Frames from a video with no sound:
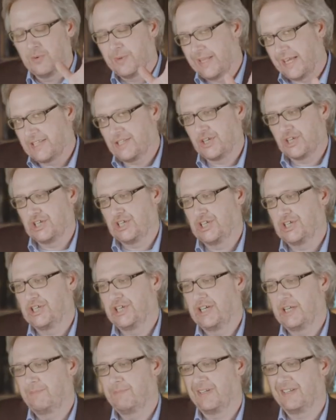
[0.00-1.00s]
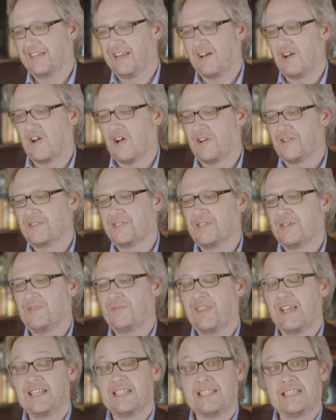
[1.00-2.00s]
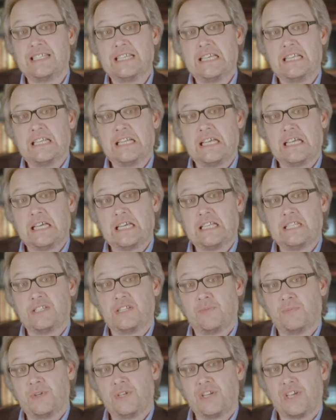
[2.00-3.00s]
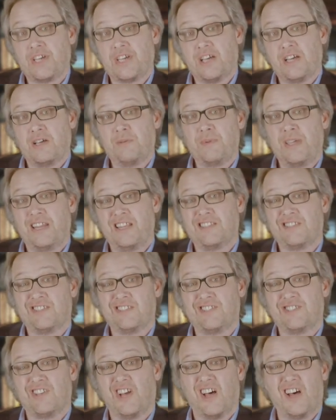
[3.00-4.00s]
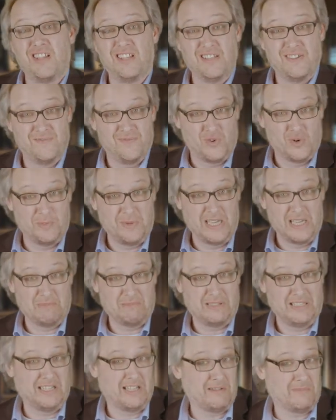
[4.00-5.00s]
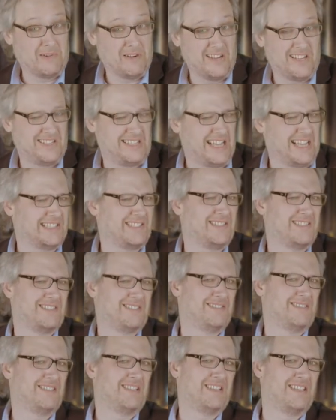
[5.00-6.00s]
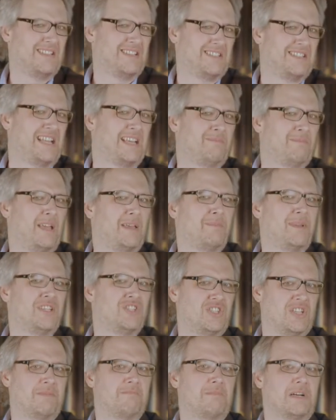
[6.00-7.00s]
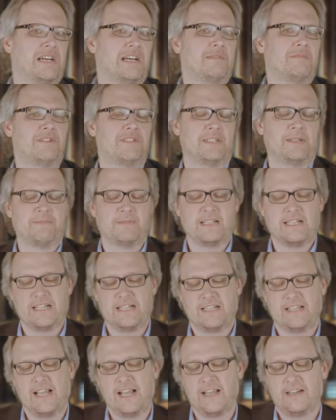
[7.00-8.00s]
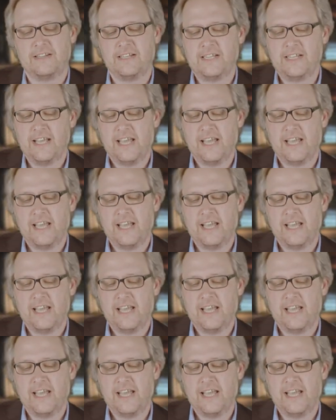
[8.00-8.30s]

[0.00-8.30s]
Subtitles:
Well, that's a good, but now also they send someone to come and install it for me, a plumber. In Texas, his name may be Jim Bob or something like that.